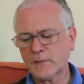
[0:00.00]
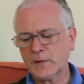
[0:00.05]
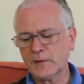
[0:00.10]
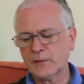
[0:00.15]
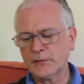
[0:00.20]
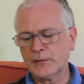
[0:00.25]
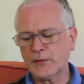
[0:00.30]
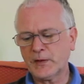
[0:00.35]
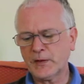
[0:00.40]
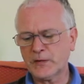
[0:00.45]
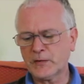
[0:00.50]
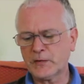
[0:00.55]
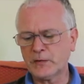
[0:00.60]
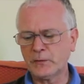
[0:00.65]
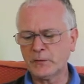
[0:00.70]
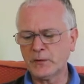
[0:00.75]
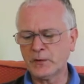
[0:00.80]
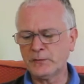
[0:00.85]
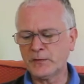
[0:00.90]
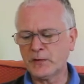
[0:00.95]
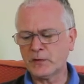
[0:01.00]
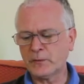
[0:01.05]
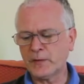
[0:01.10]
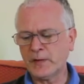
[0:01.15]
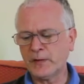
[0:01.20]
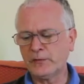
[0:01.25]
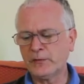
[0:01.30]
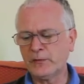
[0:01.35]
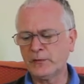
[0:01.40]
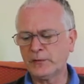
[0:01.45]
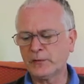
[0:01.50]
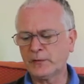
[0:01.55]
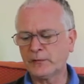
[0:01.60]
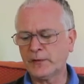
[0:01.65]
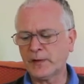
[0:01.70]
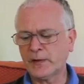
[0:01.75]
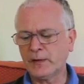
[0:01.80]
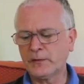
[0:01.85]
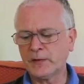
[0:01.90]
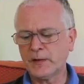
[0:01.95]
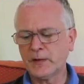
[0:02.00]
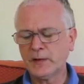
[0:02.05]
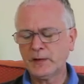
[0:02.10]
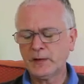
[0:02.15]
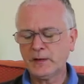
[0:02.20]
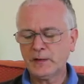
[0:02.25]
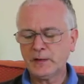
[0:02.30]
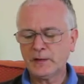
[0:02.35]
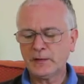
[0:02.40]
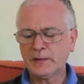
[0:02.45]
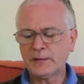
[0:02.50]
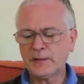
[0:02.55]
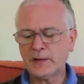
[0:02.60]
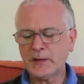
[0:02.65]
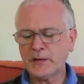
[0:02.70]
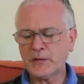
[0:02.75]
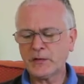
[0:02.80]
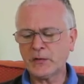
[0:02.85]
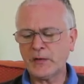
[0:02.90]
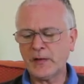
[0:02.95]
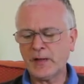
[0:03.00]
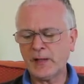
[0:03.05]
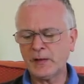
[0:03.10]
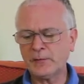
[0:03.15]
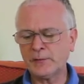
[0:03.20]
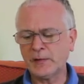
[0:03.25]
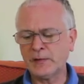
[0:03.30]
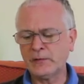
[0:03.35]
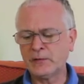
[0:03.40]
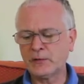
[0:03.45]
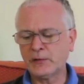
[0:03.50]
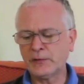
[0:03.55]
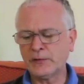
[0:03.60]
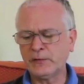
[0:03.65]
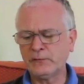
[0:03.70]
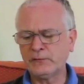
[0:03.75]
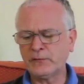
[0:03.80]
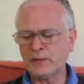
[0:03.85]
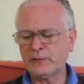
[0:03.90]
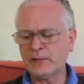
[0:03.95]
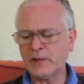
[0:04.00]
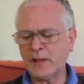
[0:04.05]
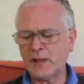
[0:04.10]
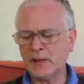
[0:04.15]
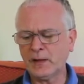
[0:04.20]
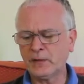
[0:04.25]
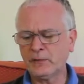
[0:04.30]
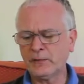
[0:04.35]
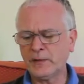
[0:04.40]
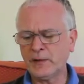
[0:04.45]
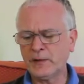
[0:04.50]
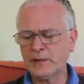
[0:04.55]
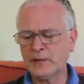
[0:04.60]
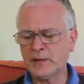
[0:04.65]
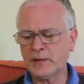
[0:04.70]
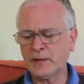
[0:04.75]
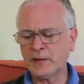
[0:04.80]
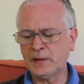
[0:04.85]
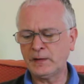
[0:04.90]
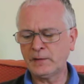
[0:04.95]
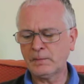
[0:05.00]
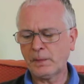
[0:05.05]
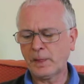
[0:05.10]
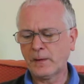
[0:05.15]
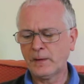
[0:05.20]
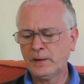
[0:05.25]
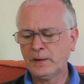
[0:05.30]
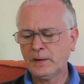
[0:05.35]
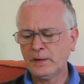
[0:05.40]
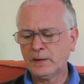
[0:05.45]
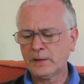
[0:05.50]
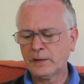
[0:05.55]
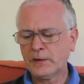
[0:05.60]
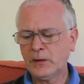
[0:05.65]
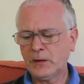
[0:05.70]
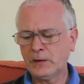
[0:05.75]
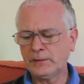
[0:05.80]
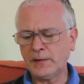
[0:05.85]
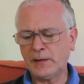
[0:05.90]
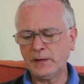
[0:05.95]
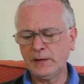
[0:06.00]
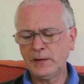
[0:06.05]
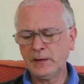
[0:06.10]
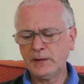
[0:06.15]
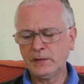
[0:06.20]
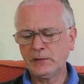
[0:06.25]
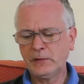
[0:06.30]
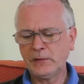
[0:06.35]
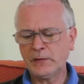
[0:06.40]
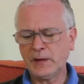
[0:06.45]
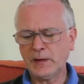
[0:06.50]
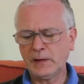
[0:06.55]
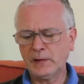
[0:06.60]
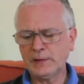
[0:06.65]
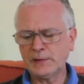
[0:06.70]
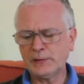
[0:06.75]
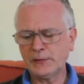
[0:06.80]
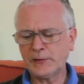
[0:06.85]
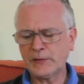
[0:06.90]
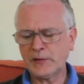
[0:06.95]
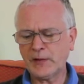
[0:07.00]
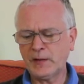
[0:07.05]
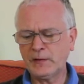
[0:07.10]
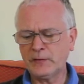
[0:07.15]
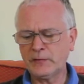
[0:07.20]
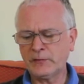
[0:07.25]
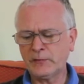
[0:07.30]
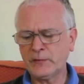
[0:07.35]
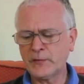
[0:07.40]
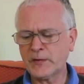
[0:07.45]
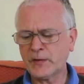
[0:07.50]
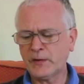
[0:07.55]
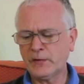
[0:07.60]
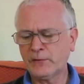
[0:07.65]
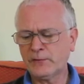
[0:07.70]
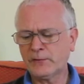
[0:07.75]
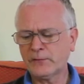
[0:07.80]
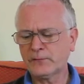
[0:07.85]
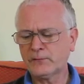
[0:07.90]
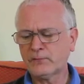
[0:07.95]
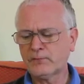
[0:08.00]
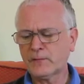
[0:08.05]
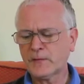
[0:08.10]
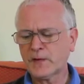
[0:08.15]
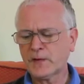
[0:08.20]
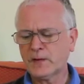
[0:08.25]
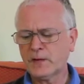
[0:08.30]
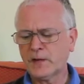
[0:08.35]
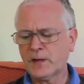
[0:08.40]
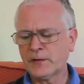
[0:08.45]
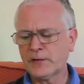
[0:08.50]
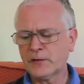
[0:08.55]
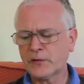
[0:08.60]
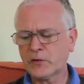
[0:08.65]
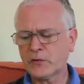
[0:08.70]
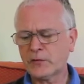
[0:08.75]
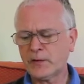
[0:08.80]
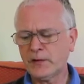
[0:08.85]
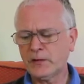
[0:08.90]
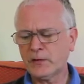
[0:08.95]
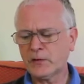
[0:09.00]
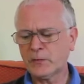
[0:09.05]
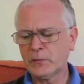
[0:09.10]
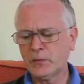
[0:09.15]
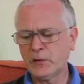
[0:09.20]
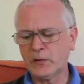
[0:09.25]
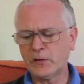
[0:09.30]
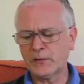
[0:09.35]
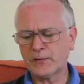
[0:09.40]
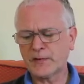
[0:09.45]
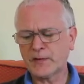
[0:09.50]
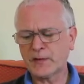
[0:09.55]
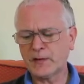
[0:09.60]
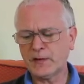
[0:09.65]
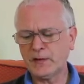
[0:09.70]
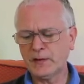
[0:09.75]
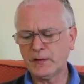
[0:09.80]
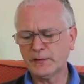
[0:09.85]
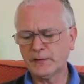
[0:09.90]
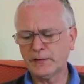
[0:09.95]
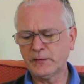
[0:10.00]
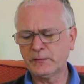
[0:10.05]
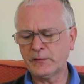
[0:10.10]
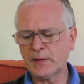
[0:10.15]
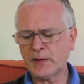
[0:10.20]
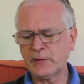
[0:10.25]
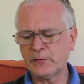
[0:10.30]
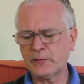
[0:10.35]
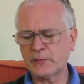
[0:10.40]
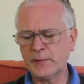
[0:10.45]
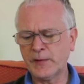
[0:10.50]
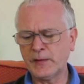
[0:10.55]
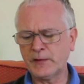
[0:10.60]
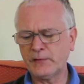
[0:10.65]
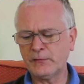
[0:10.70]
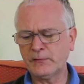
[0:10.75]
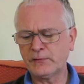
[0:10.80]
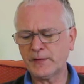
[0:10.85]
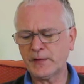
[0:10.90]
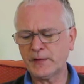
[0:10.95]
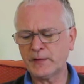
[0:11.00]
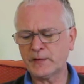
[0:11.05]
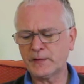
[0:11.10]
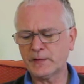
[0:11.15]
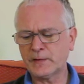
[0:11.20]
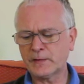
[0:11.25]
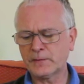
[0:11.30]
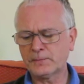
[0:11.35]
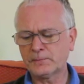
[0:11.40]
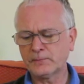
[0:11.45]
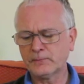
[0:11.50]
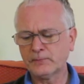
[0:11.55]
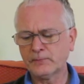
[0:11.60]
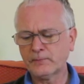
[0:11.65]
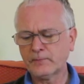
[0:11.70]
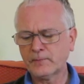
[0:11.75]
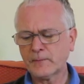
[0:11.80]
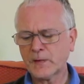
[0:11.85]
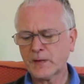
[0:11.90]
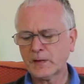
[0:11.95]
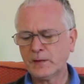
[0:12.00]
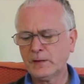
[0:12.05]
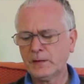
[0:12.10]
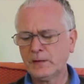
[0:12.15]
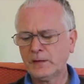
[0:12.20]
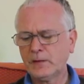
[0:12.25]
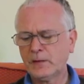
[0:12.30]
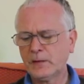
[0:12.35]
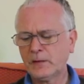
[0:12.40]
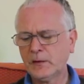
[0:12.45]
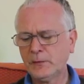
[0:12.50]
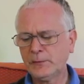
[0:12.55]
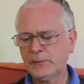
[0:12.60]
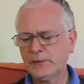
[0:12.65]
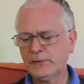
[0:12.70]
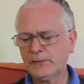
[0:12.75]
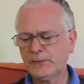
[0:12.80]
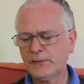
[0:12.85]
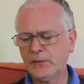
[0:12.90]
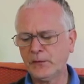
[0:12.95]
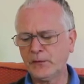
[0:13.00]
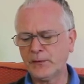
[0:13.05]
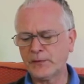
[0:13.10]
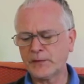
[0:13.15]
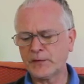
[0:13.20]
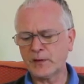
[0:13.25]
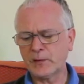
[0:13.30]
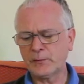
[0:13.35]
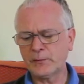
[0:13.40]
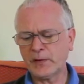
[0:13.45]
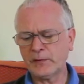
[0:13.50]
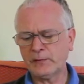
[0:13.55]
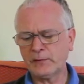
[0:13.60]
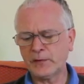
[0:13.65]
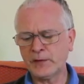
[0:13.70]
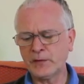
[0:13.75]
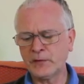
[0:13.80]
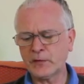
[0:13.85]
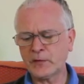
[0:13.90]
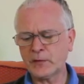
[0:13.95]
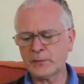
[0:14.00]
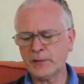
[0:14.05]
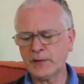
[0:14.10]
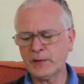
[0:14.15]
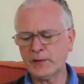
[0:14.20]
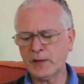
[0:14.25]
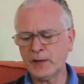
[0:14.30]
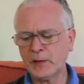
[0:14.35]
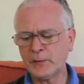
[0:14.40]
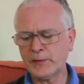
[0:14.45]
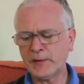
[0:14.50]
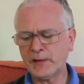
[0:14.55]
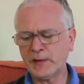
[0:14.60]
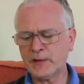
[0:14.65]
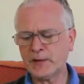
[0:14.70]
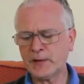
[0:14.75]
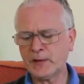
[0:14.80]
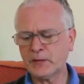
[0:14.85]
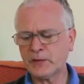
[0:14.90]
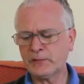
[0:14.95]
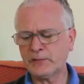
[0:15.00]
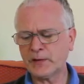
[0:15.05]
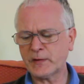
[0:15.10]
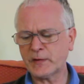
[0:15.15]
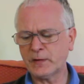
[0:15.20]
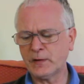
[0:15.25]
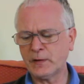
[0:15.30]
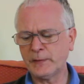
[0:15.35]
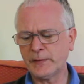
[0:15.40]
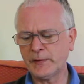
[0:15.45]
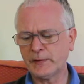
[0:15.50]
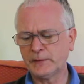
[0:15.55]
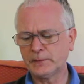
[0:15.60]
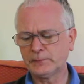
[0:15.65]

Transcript: Shasta wormed his way through the crowd, and there saw Edmund looking very angry indeed, Corin looking a little ashamed of himself, and a strange dwarf sitting on the ground making faces. A couple of fawns had apparently just been helping it out of its armour.